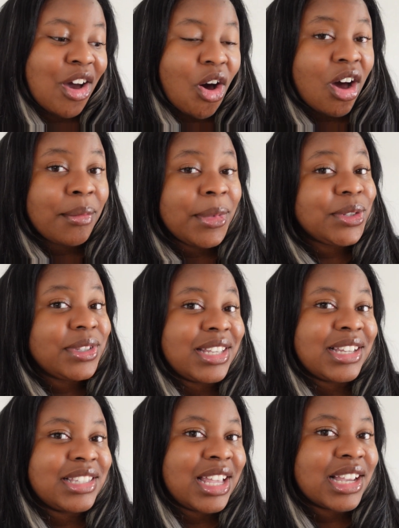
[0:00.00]
almost the
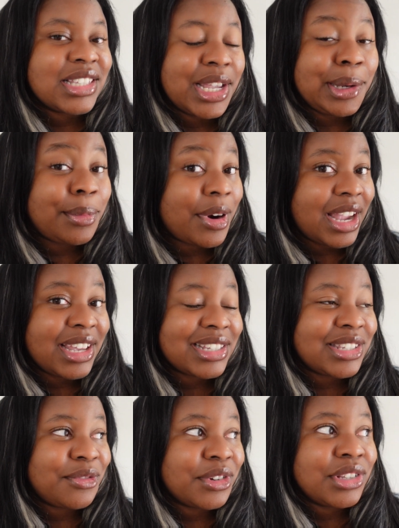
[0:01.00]
exact same
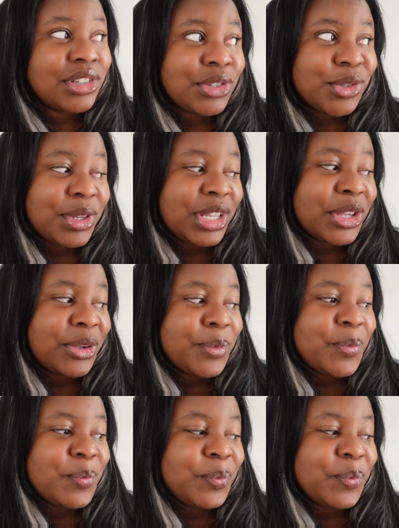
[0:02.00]
price for the studio